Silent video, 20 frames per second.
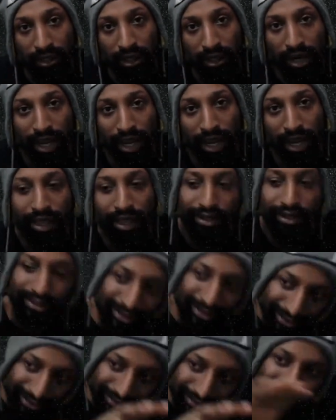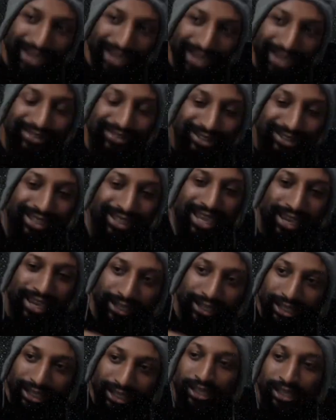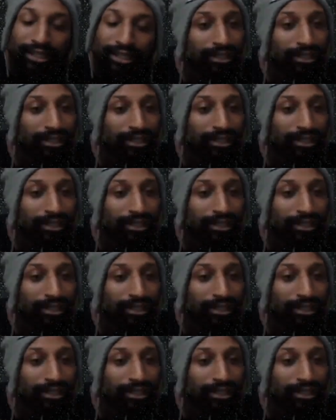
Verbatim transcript: All right, and that's the thing.